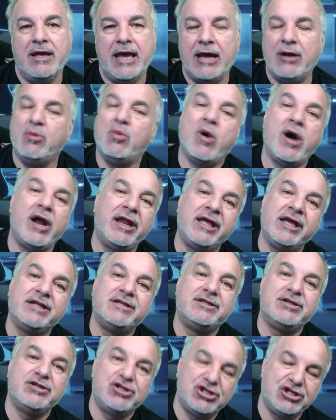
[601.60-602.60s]
and wanting
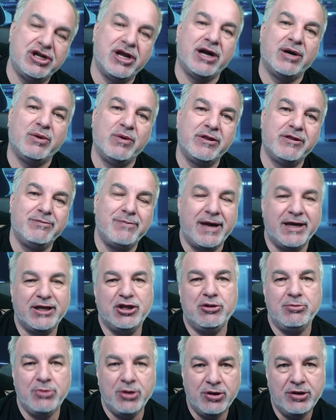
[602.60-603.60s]
it to share with my
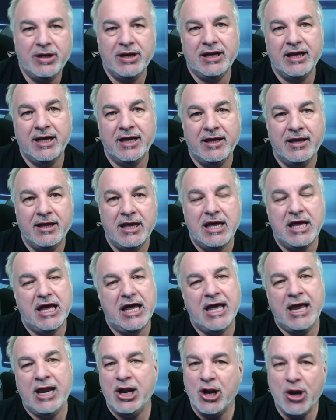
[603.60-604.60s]
community.
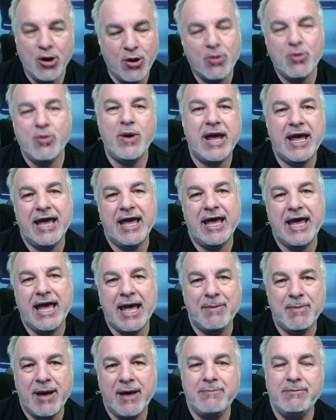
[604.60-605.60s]
In no way
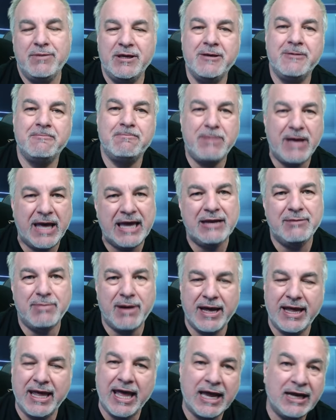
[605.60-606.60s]
am I being paid
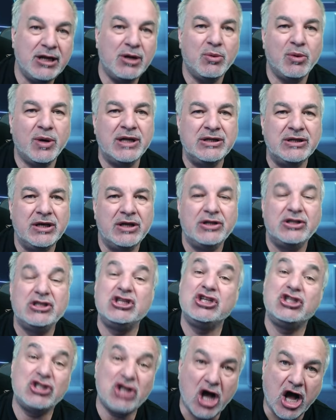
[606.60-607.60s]
by anyone
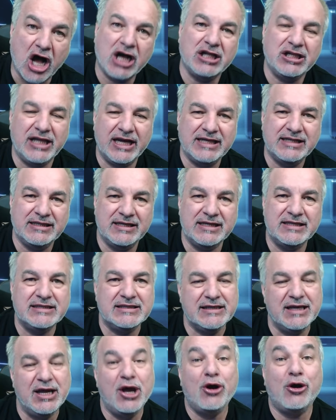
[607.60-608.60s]
to talk like
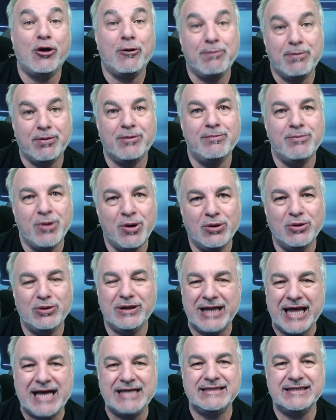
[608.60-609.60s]
this or promote
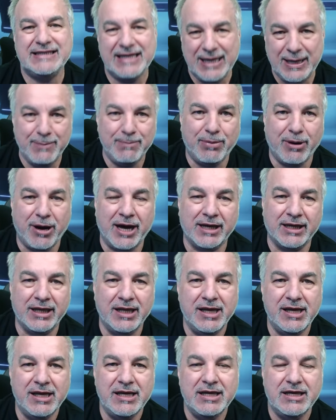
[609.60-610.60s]
Last Epoch.
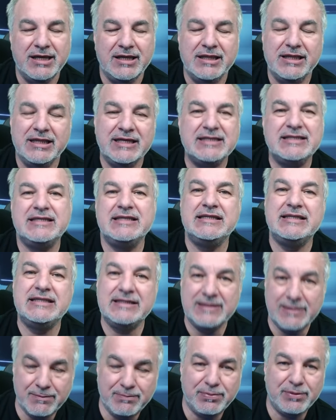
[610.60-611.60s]
This is
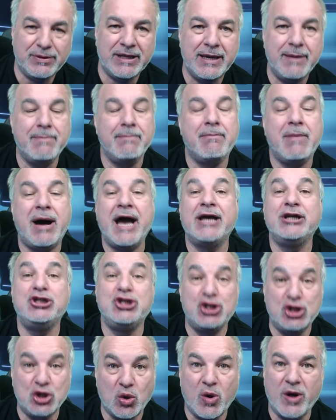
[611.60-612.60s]
simply my
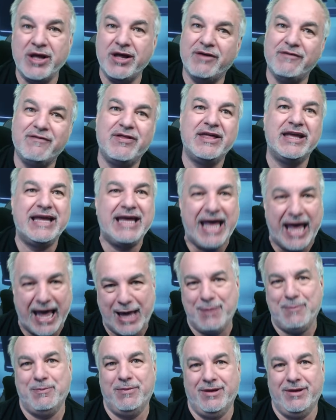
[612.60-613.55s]
joy of the game.